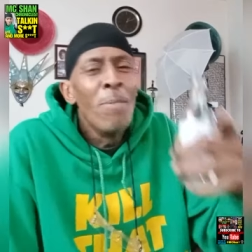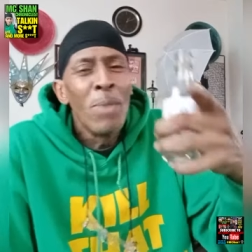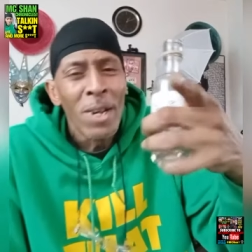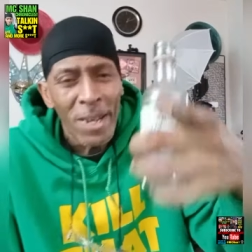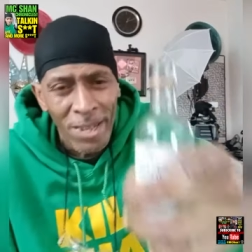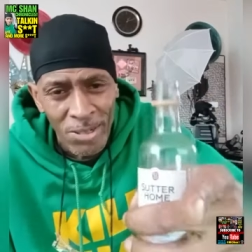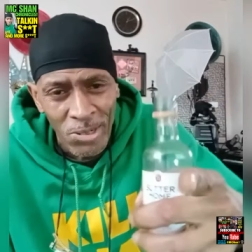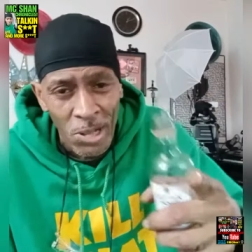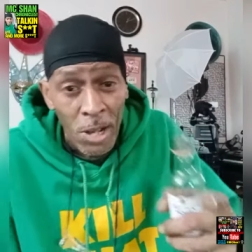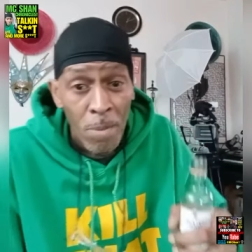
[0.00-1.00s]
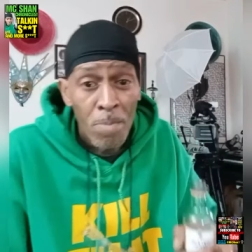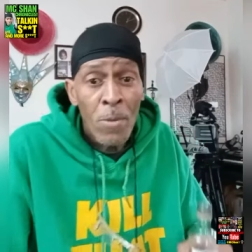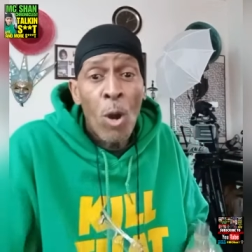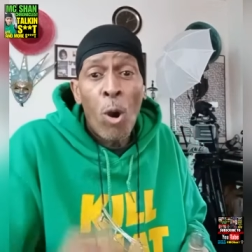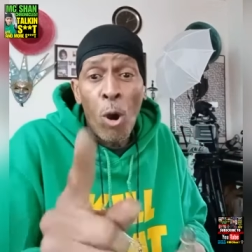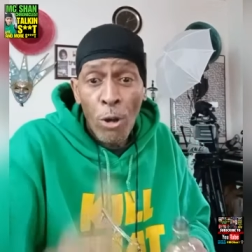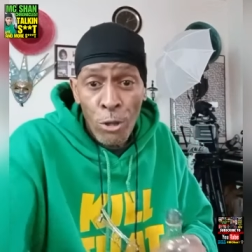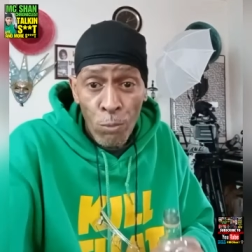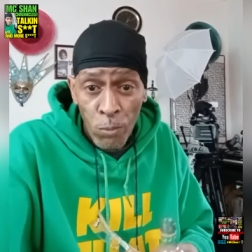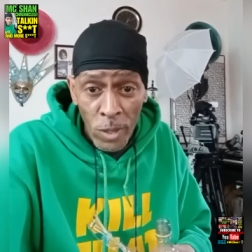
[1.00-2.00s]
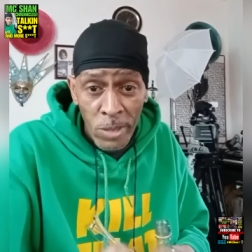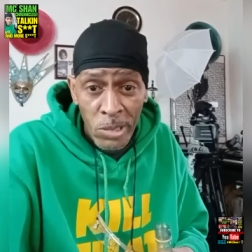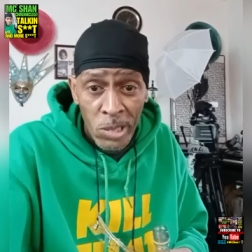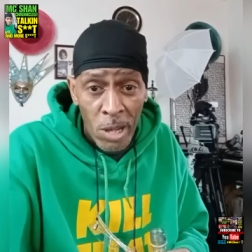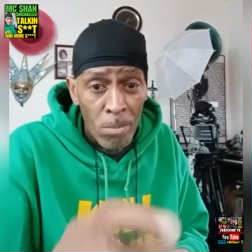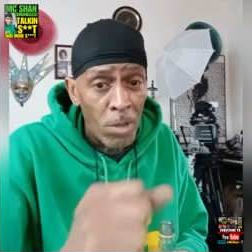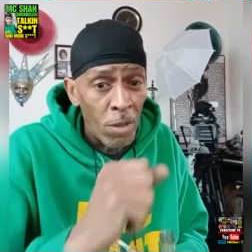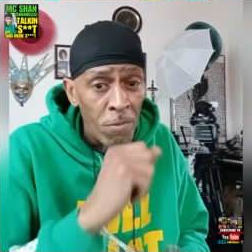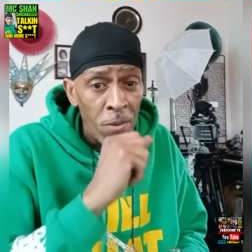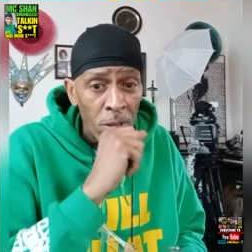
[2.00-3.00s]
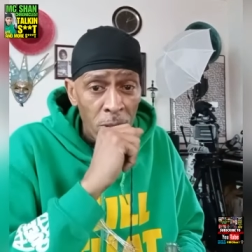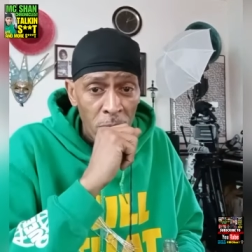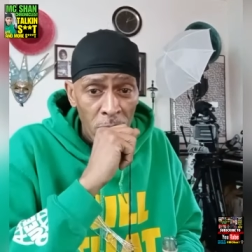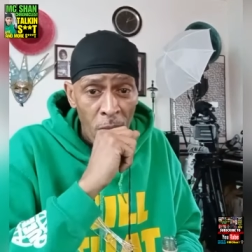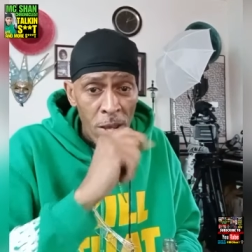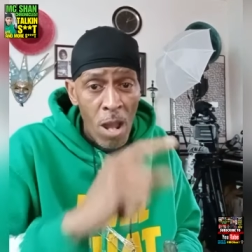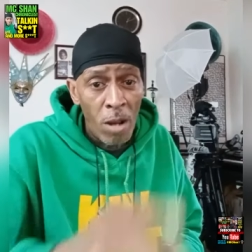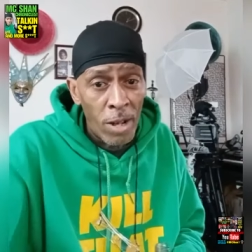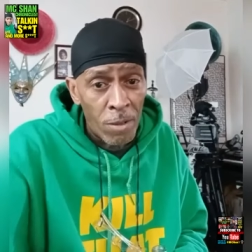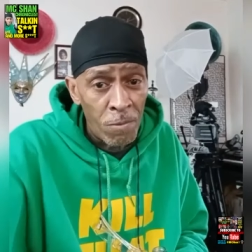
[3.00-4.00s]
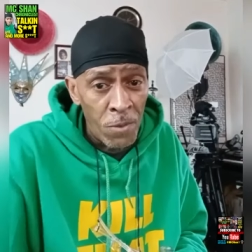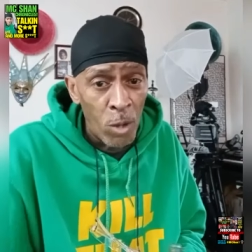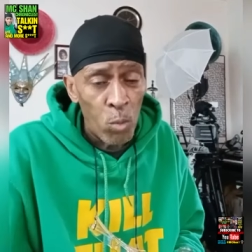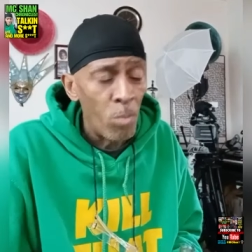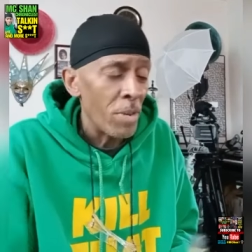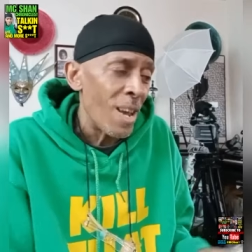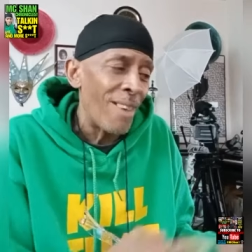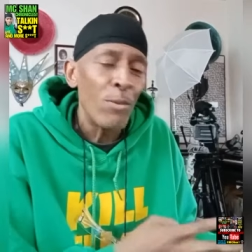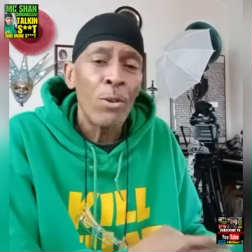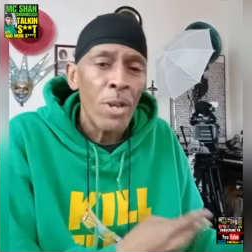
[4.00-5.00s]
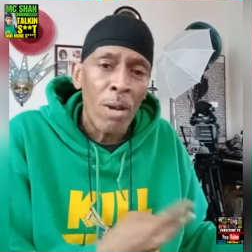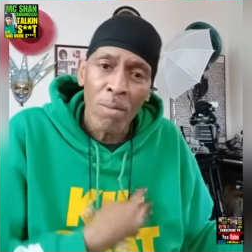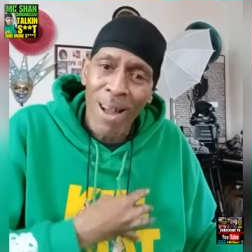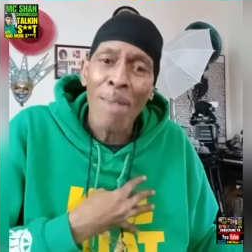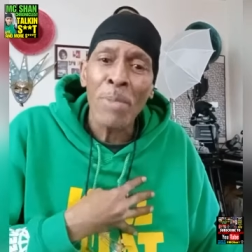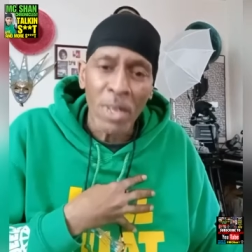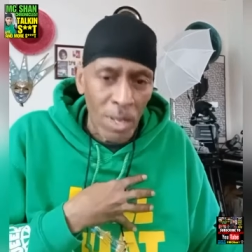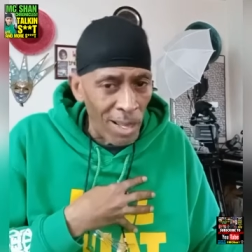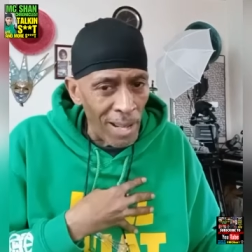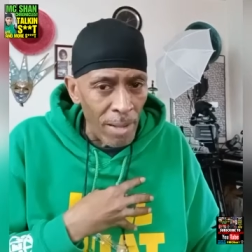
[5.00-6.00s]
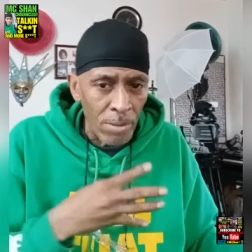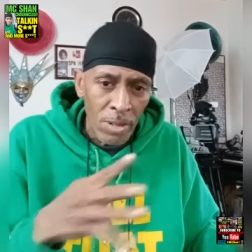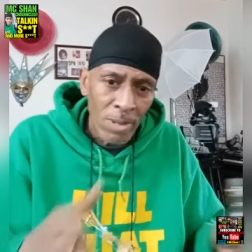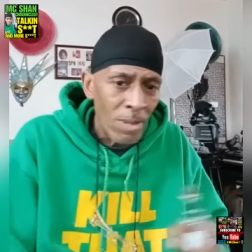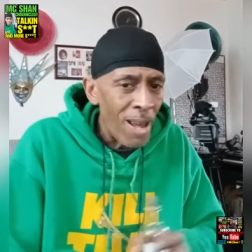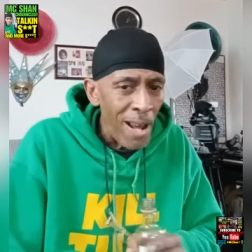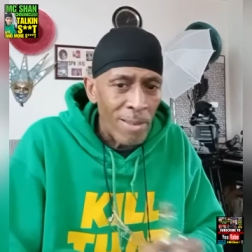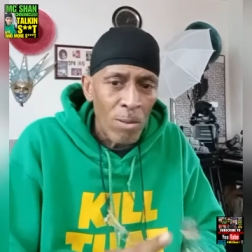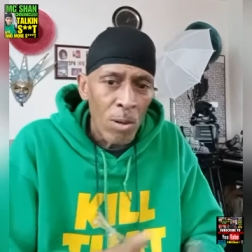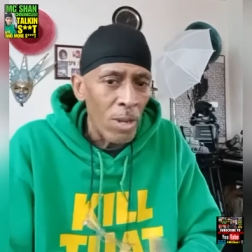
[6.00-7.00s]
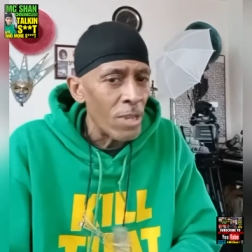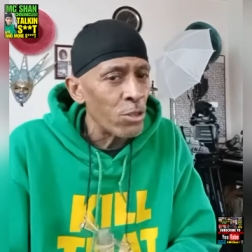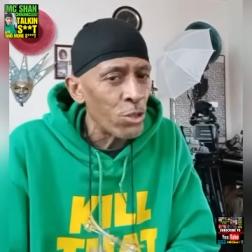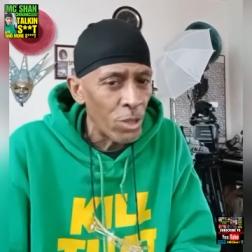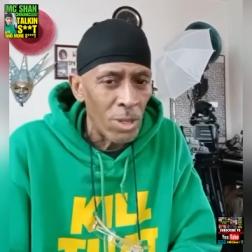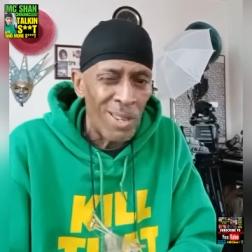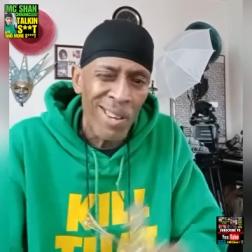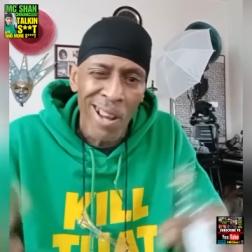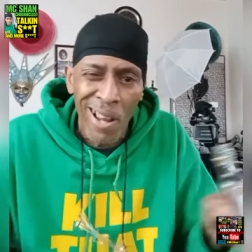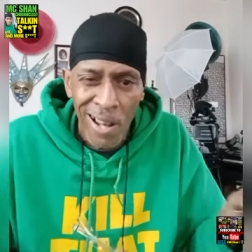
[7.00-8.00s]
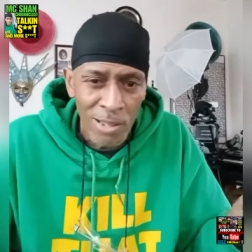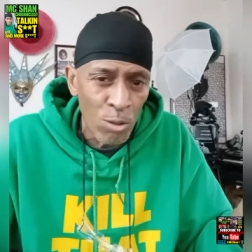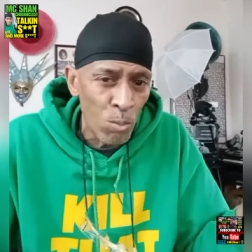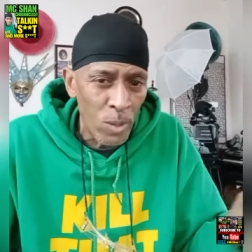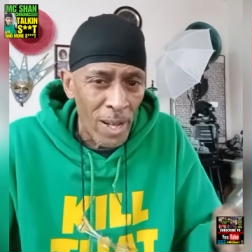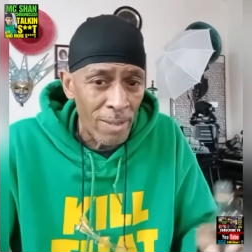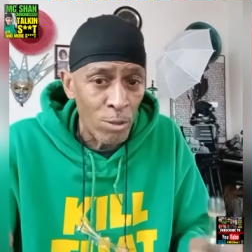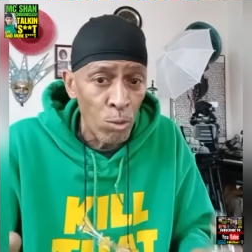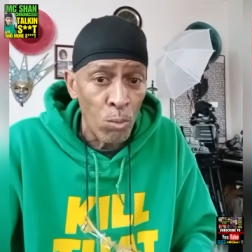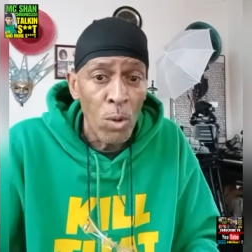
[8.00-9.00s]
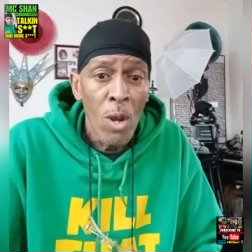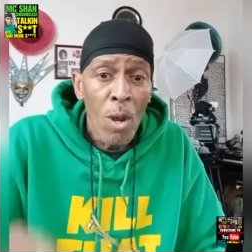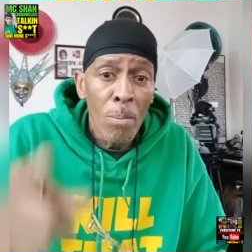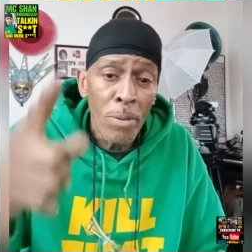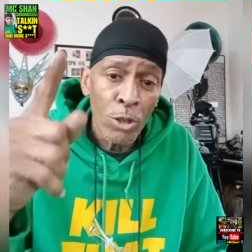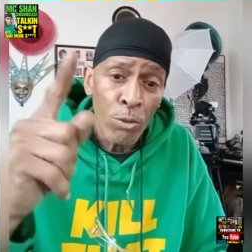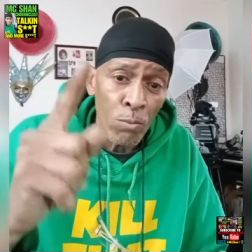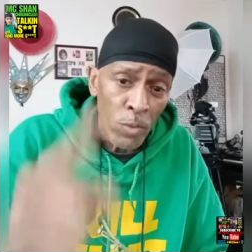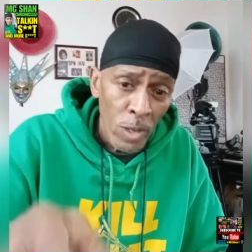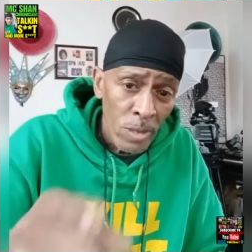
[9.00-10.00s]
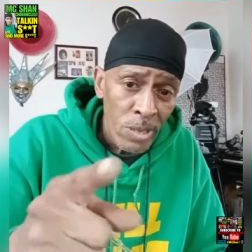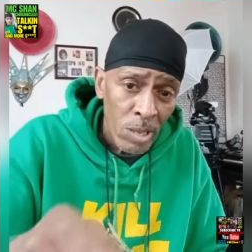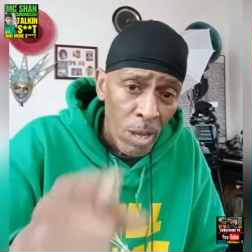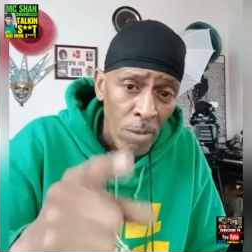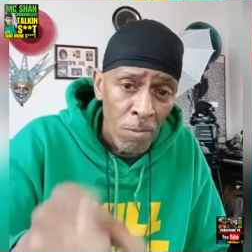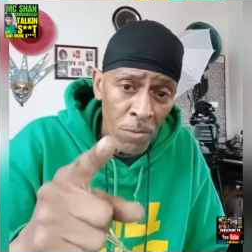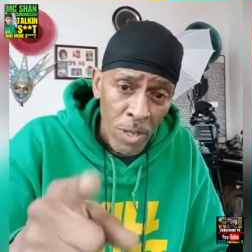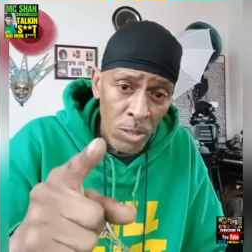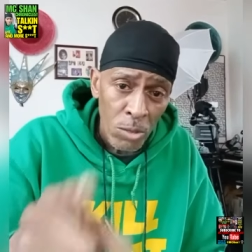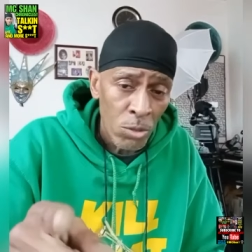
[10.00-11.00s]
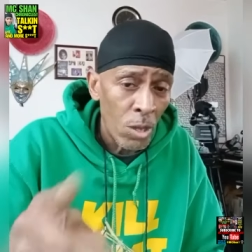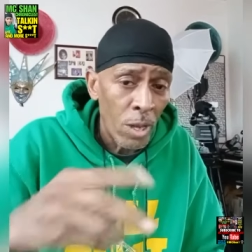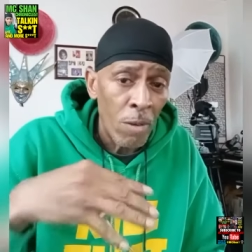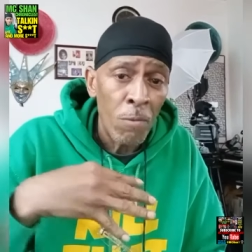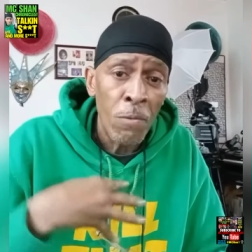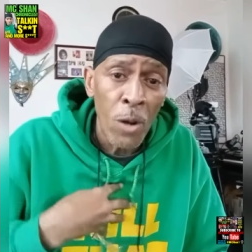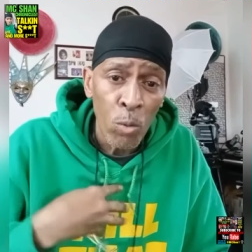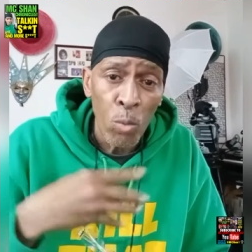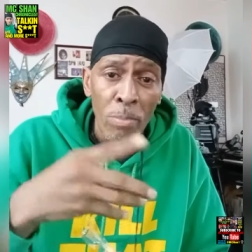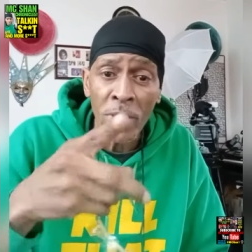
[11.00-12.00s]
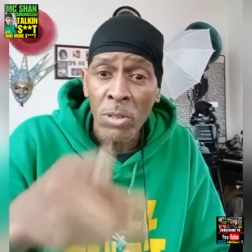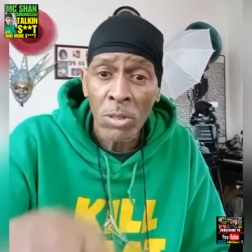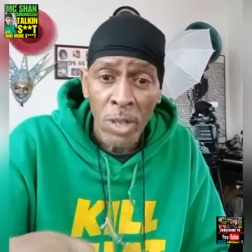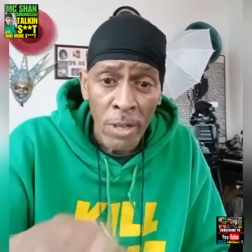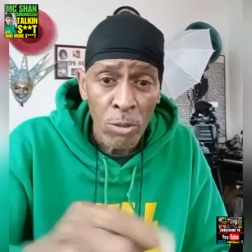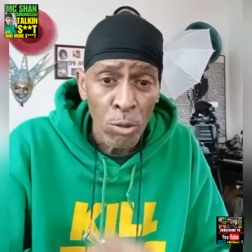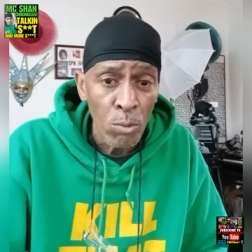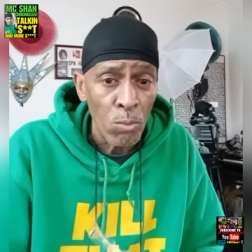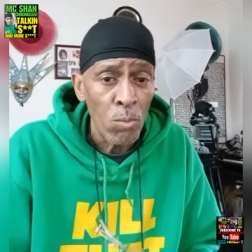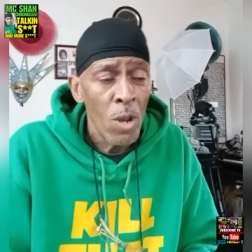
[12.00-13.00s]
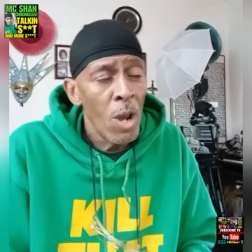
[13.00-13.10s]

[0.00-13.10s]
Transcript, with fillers: But like I said, all you real estate motherfuckers, now y'all gotta fuck with me. Y'all know y'all, I be clowning a lot and all that shit. Nah, I do what I do. But you real estate investors, y'all gotta fuck with me. Stay tuned.